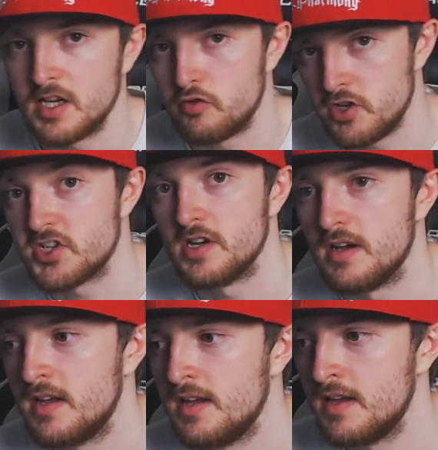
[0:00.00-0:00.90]
Grisha,
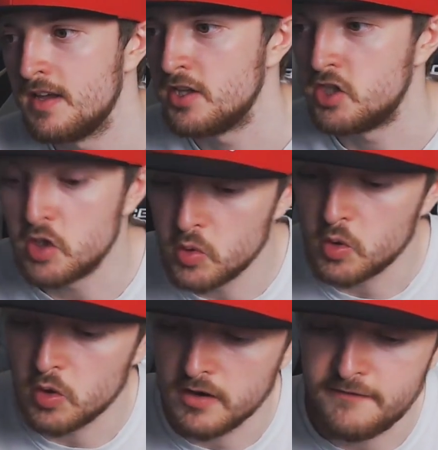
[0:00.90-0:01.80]
you
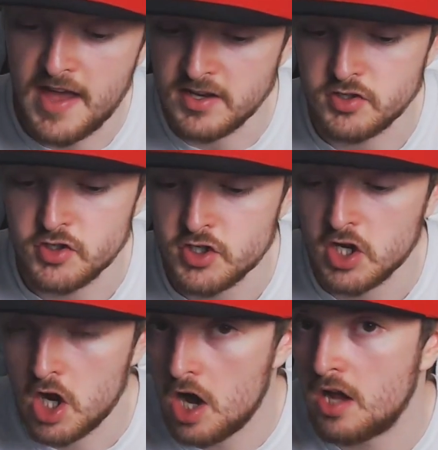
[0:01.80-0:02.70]
will avenge
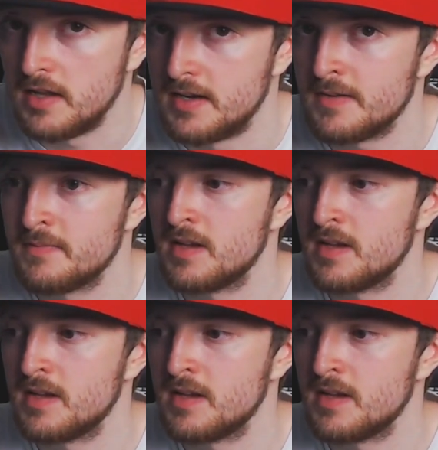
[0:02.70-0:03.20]
Carla.